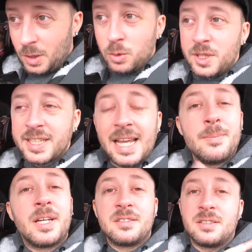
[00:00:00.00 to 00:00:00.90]
All the
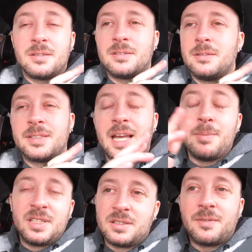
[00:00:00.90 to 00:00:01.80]
gaming
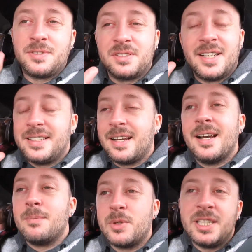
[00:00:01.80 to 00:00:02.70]
gaming stuff aside,
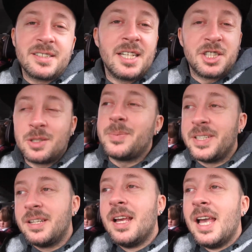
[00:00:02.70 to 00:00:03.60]
um, we need to get
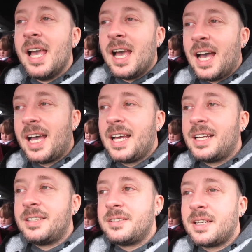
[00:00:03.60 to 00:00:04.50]
shopping
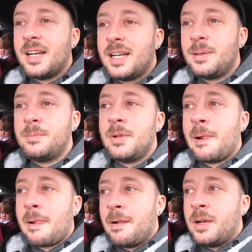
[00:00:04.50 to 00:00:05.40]
and um,
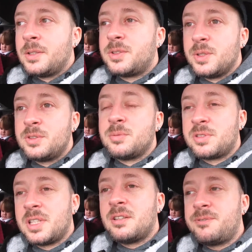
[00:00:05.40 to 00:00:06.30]
do some
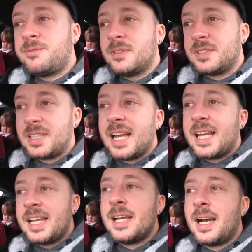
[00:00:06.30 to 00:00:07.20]
stuff
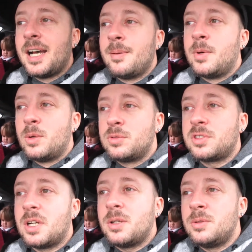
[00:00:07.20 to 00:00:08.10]
today. Um,
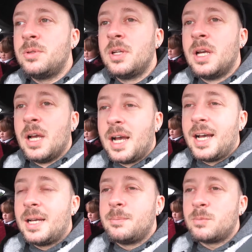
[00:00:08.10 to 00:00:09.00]
also,
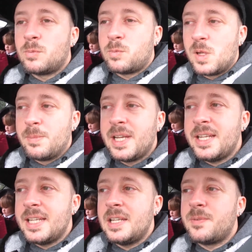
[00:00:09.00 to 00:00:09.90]
um, we may
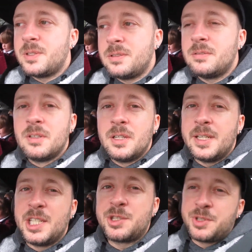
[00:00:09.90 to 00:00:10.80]
even
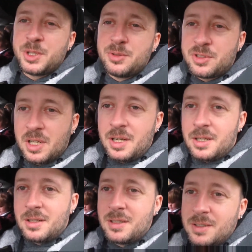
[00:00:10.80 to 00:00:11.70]
introduce
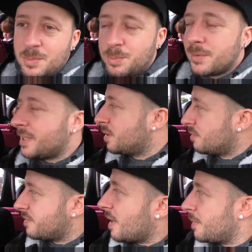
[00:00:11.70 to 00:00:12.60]
our brand
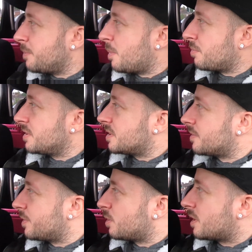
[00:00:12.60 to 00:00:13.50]
new family member into
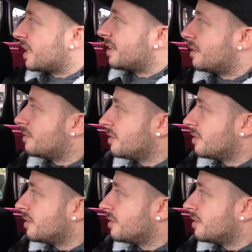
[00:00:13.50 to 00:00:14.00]
the vlog later.